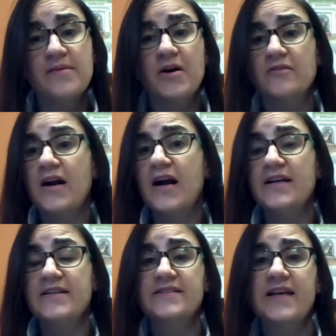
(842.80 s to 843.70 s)

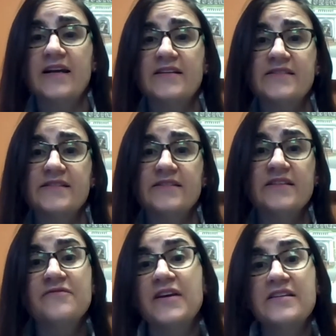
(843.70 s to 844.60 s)
MRI is that it's an
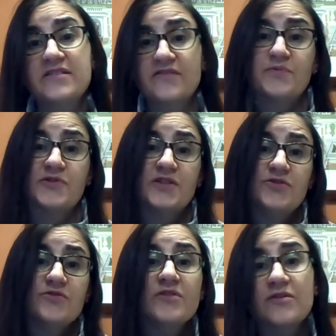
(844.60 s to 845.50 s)
invasive
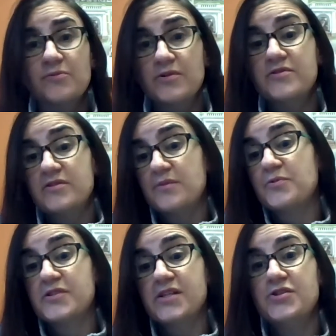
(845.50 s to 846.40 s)
procedure. In other words, it's a
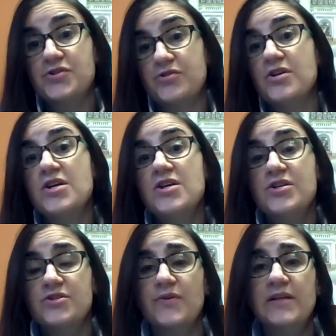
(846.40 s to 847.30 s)
procedure.
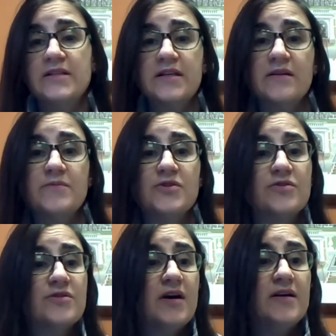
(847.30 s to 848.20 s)
So anytime
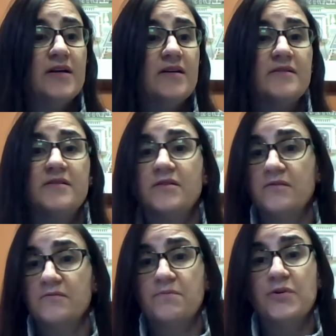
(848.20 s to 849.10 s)
you're
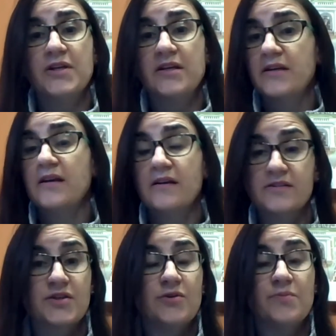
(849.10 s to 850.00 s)
putting a
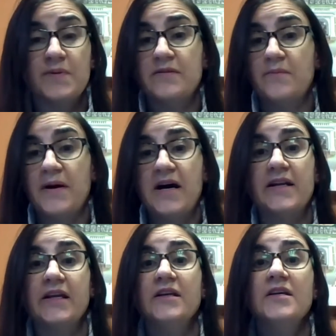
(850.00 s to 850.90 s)
scope in the
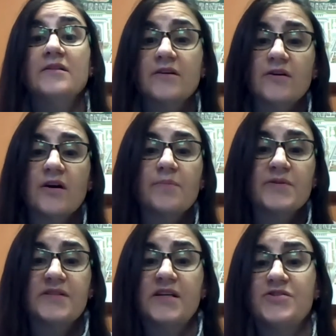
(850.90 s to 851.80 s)
body, there are
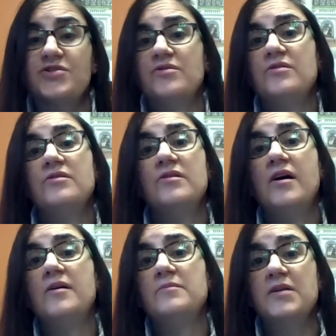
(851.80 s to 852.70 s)
potential
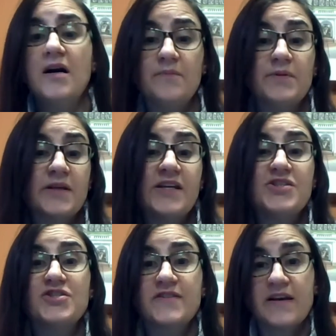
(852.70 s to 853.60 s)

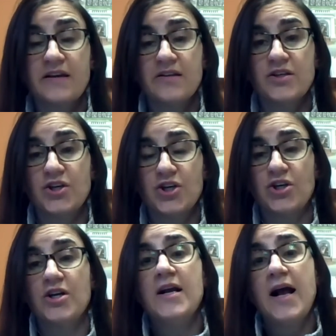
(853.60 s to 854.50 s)
complications that can
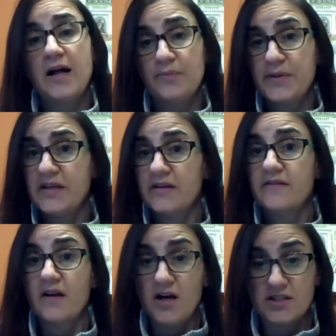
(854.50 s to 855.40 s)
occur,
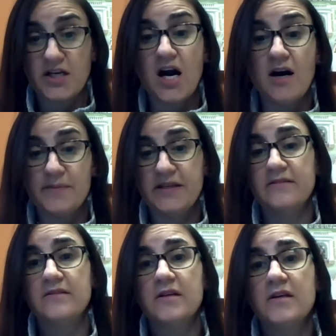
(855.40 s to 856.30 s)
albeit
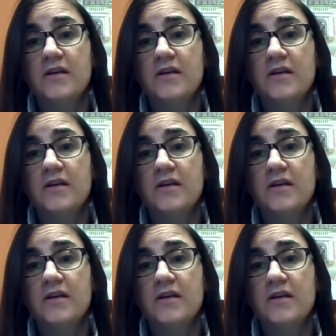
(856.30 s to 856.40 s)
uncommon.